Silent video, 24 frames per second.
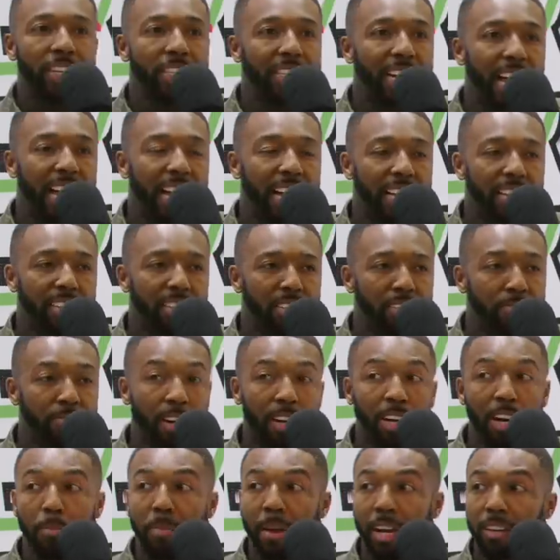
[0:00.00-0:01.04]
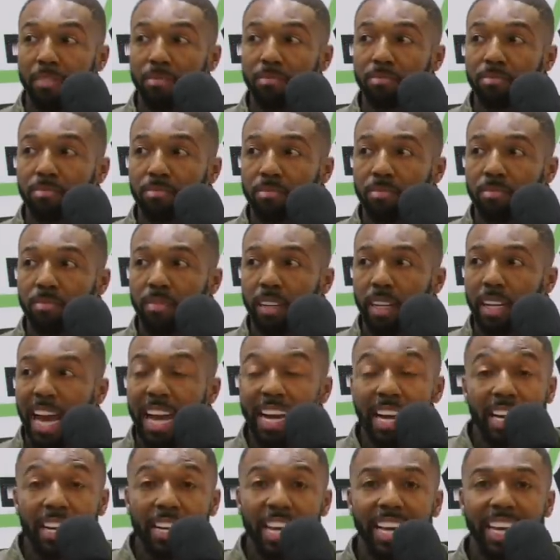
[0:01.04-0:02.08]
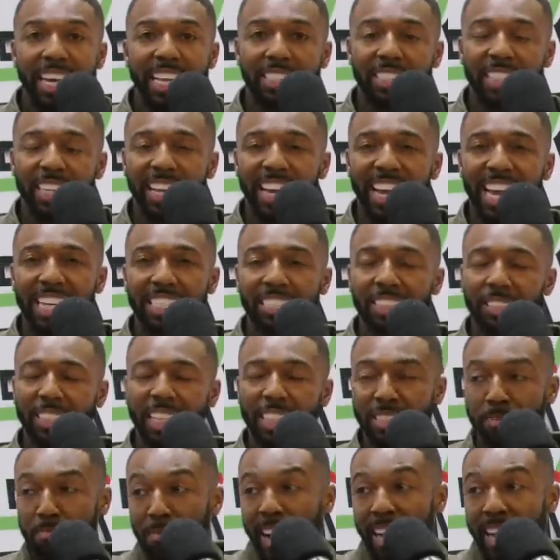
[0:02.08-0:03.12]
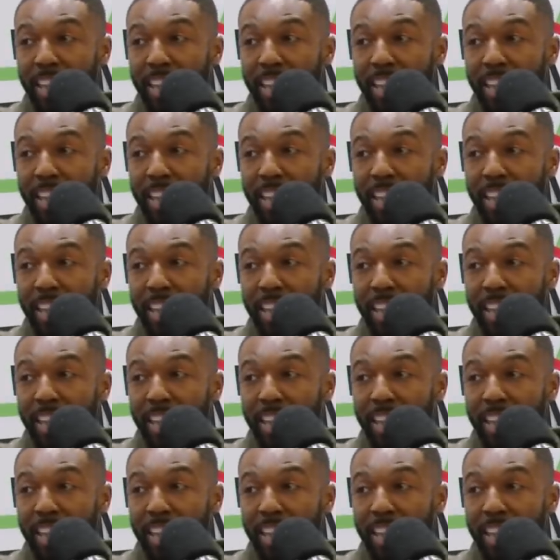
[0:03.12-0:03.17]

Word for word: did I fuck up at? Mm-hmm. At the end of the day, it's it's it's my